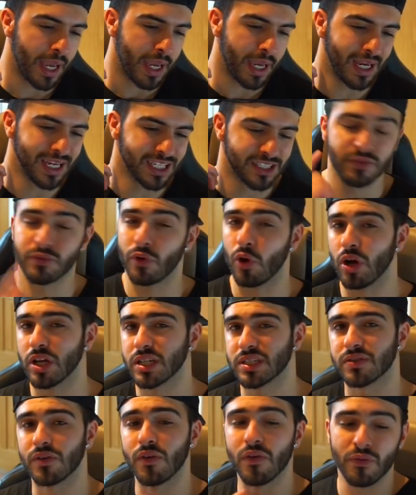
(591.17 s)
His
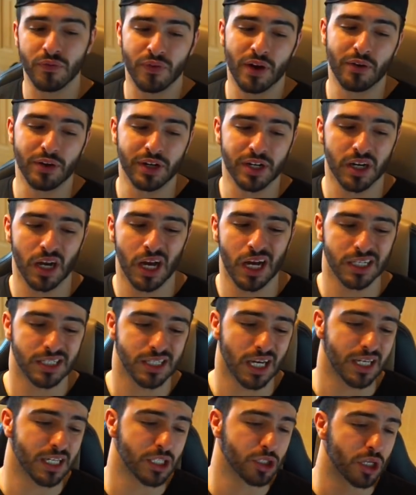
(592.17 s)
voice, very
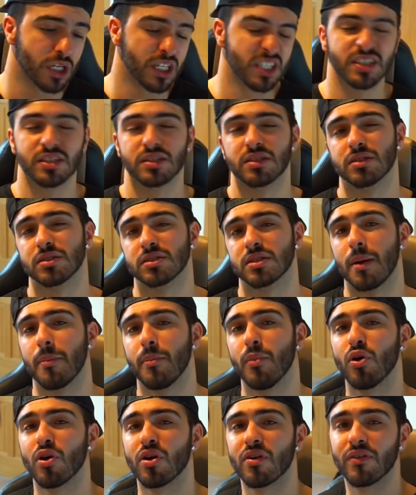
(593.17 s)
nice. I need to listen to
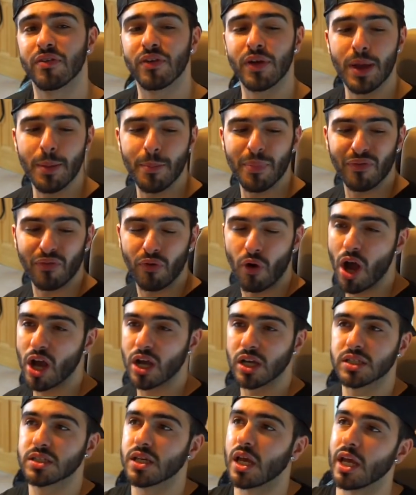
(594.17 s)
some more of him before I
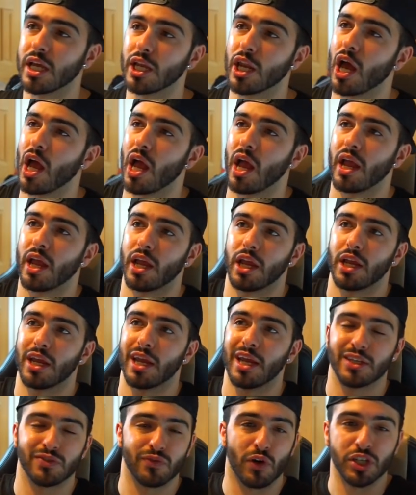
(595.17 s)
can say, like,
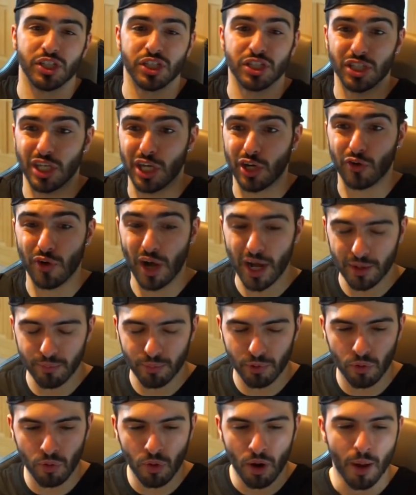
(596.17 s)
His voice is
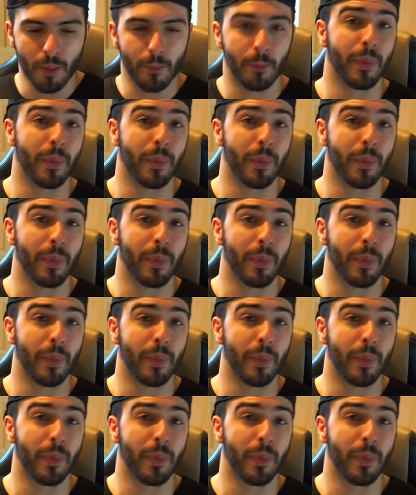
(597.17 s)
incredible,